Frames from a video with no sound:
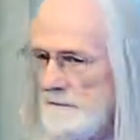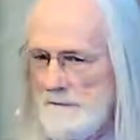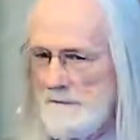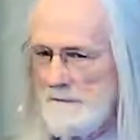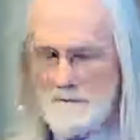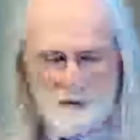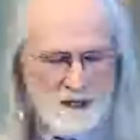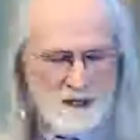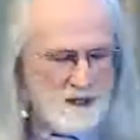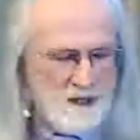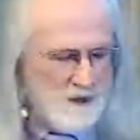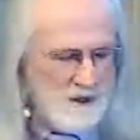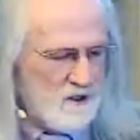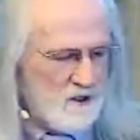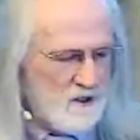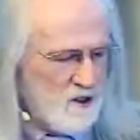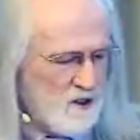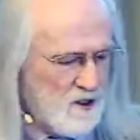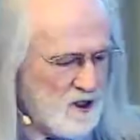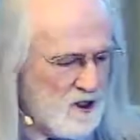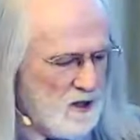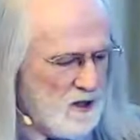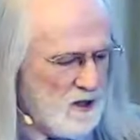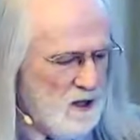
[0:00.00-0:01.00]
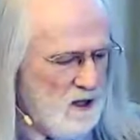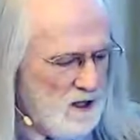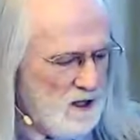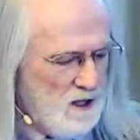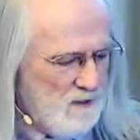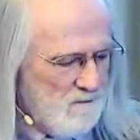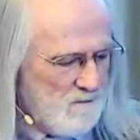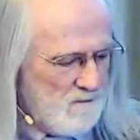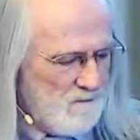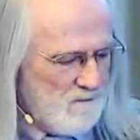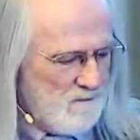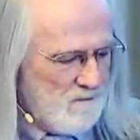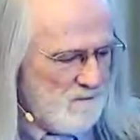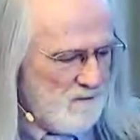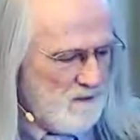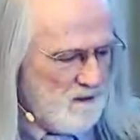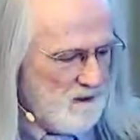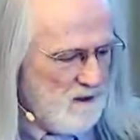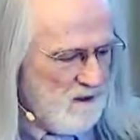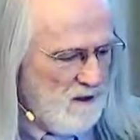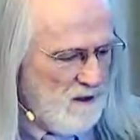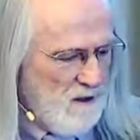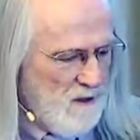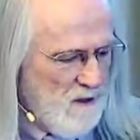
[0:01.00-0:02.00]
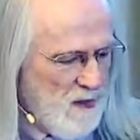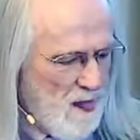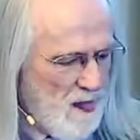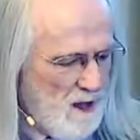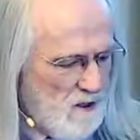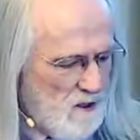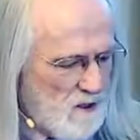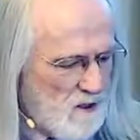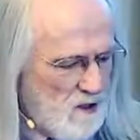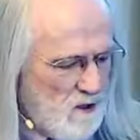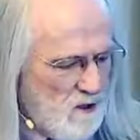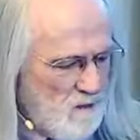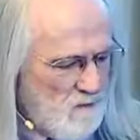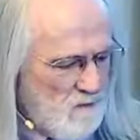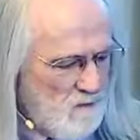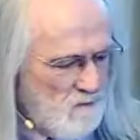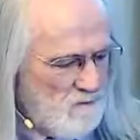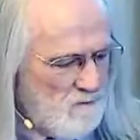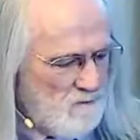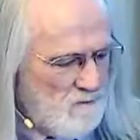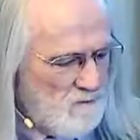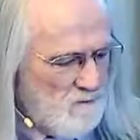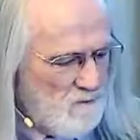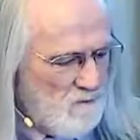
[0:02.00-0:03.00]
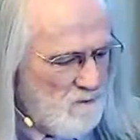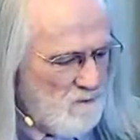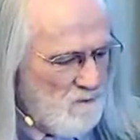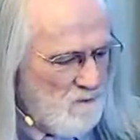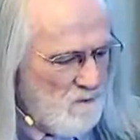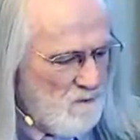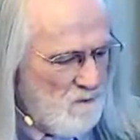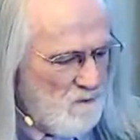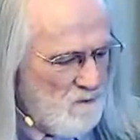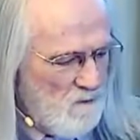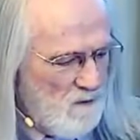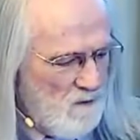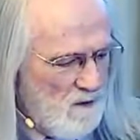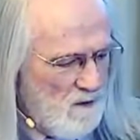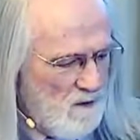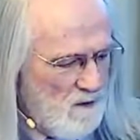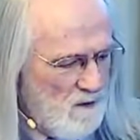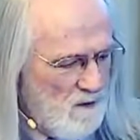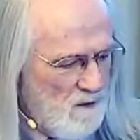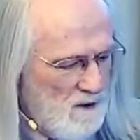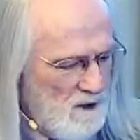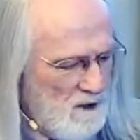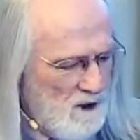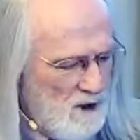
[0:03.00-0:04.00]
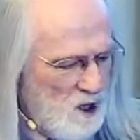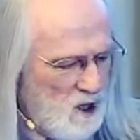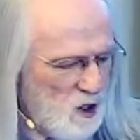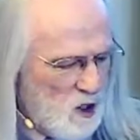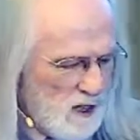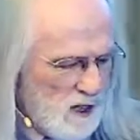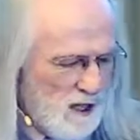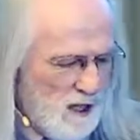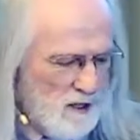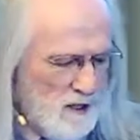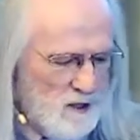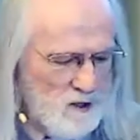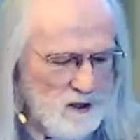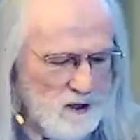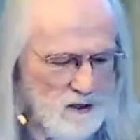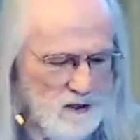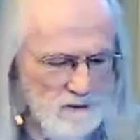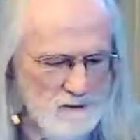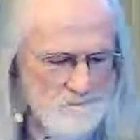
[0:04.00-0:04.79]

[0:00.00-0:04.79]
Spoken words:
get it to turn on. So, okay, Google,